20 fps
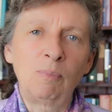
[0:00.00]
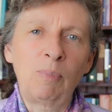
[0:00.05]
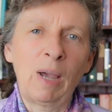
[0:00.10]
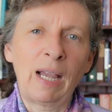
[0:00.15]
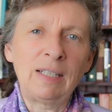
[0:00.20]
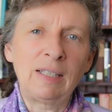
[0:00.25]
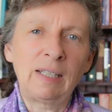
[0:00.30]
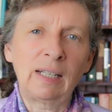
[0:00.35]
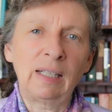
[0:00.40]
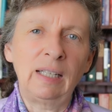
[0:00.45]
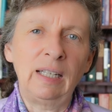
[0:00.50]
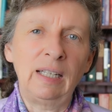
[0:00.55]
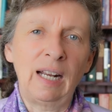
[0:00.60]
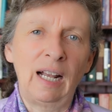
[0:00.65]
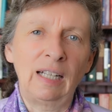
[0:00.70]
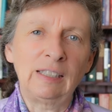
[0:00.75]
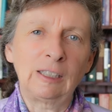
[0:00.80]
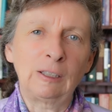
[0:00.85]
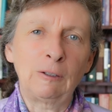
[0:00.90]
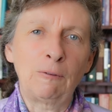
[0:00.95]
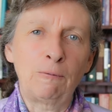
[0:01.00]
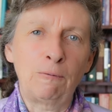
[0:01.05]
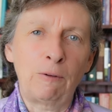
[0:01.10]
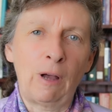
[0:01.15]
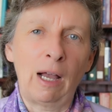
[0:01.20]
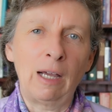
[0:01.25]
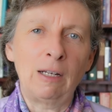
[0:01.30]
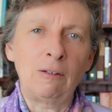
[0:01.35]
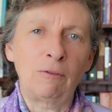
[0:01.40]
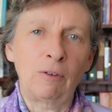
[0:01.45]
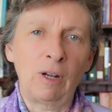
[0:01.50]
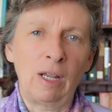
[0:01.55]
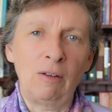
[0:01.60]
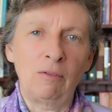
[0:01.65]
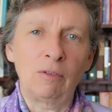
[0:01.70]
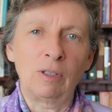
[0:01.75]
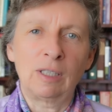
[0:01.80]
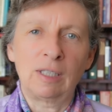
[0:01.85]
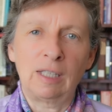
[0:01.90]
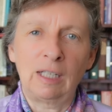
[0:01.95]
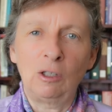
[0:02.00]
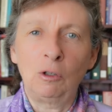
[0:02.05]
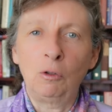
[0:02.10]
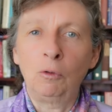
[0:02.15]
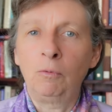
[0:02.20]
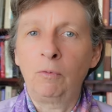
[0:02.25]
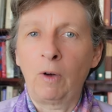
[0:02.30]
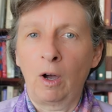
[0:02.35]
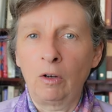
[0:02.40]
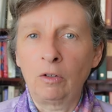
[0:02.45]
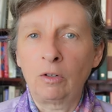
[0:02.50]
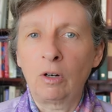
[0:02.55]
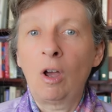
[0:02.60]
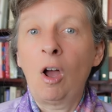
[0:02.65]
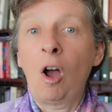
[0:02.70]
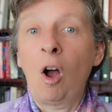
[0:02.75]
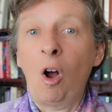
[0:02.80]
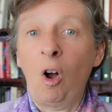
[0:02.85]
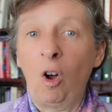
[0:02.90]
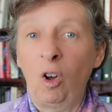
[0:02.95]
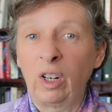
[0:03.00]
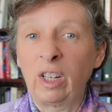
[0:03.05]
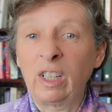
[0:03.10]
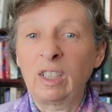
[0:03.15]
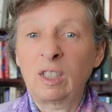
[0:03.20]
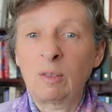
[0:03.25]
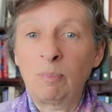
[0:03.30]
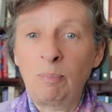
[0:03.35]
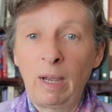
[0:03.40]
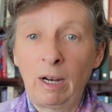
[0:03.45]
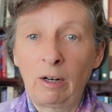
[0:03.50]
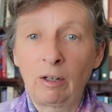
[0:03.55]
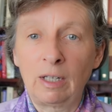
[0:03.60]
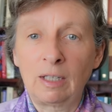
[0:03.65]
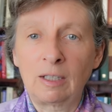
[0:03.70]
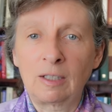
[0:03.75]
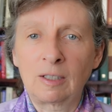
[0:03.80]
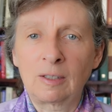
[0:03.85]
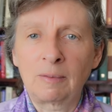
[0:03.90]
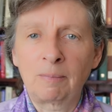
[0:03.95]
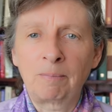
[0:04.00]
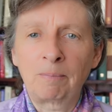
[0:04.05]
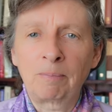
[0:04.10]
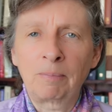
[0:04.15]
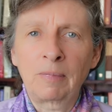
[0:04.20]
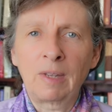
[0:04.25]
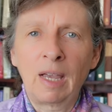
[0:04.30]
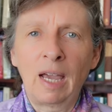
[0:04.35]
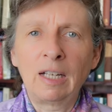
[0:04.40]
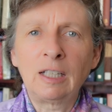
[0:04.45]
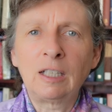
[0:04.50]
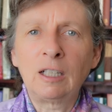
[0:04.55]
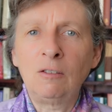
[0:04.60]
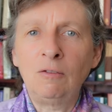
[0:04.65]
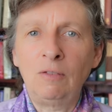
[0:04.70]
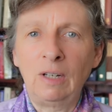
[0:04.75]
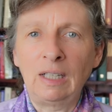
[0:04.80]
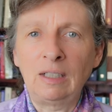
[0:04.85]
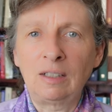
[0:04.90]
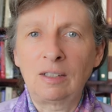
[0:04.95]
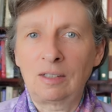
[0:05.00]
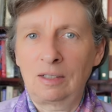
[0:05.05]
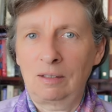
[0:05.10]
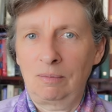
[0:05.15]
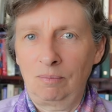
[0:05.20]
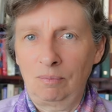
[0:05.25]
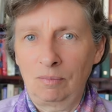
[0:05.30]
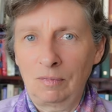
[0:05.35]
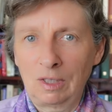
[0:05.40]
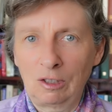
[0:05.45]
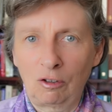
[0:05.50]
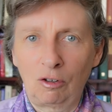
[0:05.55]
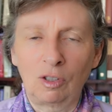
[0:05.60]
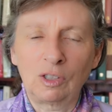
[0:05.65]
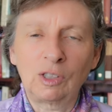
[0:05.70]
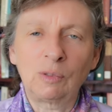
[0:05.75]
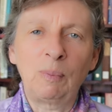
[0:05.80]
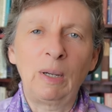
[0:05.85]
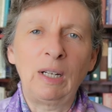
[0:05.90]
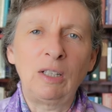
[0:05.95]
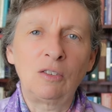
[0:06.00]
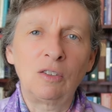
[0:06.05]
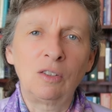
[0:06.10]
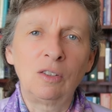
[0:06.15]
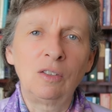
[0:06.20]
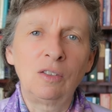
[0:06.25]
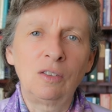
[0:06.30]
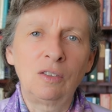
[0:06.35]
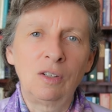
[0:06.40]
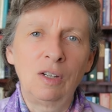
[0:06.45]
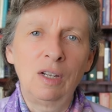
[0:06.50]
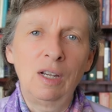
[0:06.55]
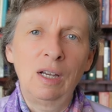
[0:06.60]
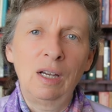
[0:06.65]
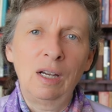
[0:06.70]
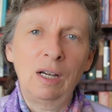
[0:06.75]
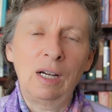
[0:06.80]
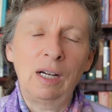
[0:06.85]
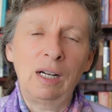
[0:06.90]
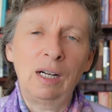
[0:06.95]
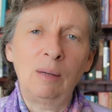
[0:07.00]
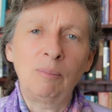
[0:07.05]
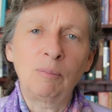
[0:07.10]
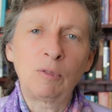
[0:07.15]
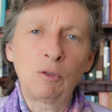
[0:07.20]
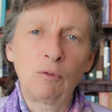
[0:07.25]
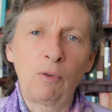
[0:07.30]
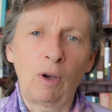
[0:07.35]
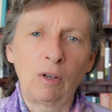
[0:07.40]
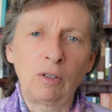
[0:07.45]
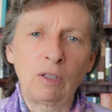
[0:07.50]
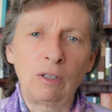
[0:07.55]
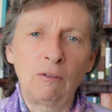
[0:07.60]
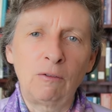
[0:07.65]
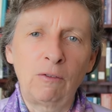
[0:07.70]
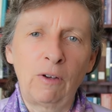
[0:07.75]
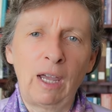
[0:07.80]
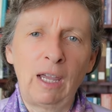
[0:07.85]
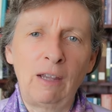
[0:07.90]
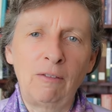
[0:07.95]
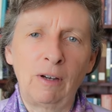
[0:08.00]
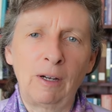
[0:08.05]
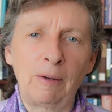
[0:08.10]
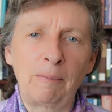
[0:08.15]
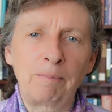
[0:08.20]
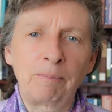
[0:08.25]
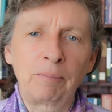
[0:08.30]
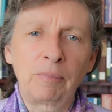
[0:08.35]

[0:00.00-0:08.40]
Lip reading: Basically, it has to fight for every single vote on its merits and convince the crossbenchers to vote in favour.